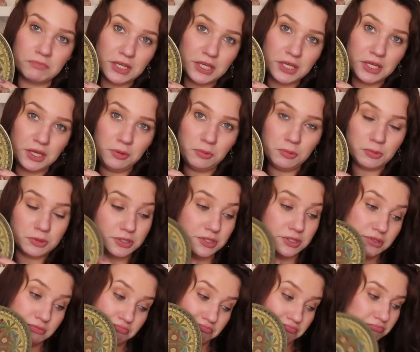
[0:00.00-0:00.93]

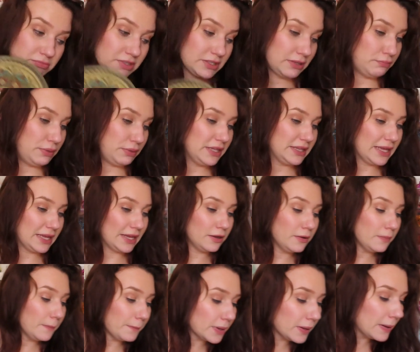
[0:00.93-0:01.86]
cute. Pick that
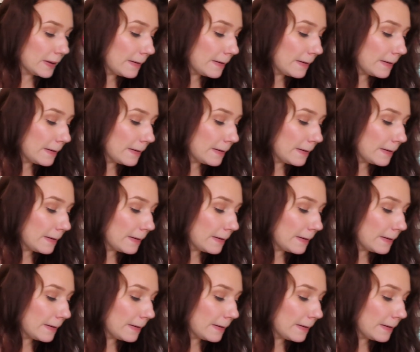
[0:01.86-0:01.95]
up.